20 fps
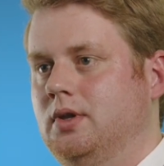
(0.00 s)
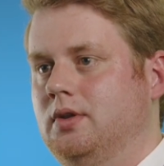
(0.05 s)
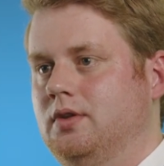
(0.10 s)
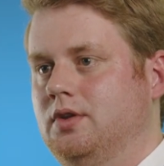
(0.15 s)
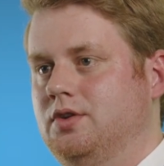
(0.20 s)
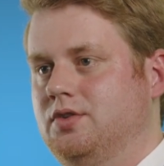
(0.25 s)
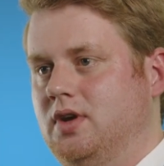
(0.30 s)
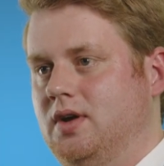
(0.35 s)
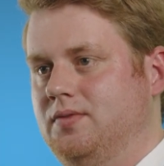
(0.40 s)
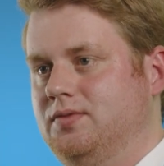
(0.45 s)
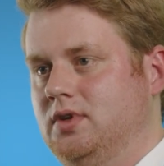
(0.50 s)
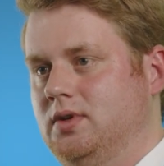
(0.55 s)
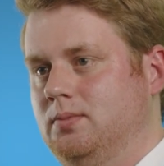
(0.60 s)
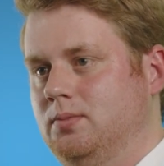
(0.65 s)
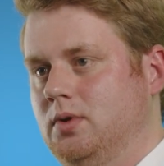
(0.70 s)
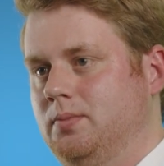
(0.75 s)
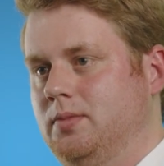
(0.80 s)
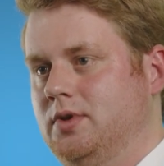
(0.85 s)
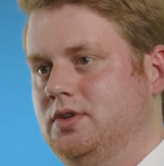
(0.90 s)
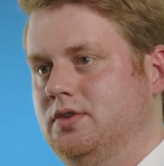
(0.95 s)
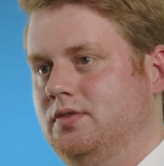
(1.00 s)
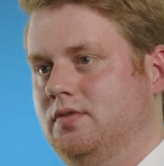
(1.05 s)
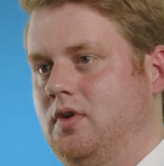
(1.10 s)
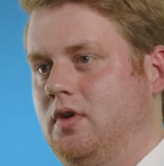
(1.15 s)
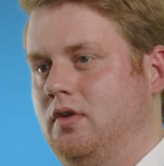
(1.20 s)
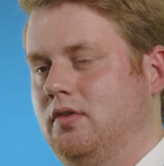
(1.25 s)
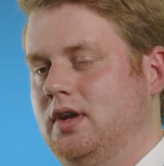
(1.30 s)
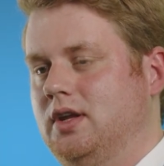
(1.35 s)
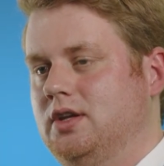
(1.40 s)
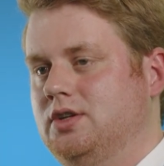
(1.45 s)
the draft implementing
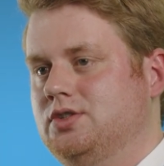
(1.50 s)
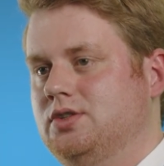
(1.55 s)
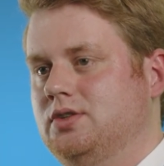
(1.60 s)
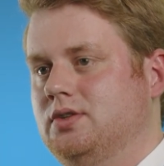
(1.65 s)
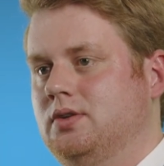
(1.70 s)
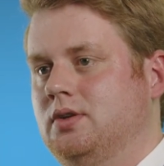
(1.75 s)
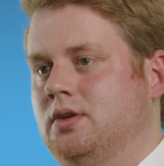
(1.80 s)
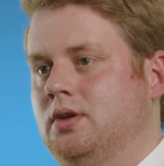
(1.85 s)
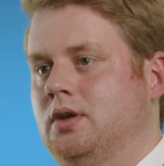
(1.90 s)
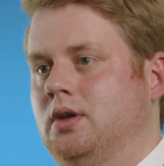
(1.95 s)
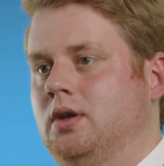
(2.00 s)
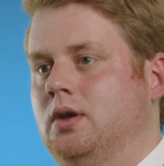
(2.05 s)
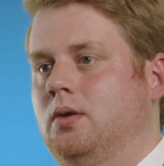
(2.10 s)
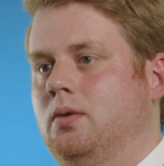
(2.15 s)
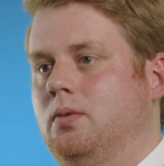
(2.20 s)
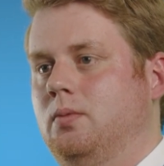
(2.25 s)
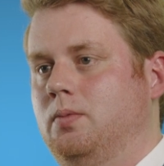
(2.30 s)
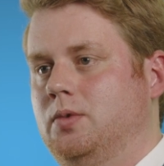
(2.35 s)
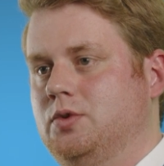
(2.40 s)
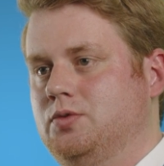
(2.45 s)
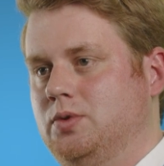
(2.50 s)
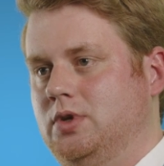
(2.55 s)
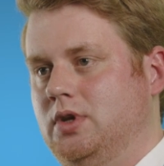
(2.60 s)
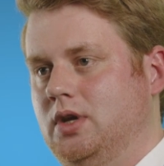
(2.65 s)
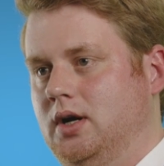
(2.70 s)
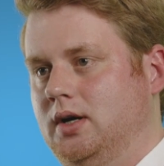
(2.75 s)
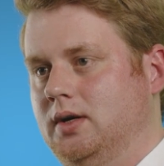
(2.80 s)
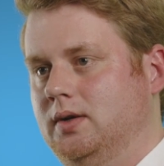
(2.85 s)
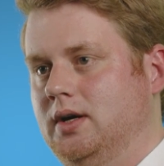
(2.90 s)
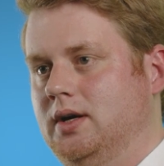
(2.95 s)
regulation, which we
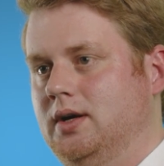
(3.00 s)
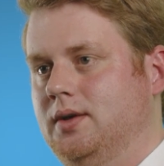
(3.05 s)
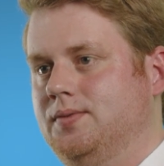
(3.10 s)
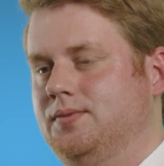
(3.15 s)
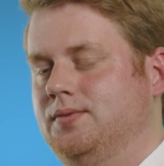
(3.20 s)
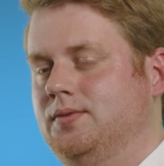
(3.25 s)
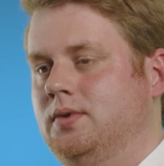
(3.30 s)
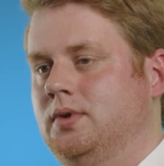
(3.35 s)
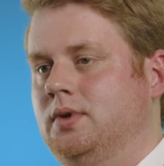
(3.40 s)
now have,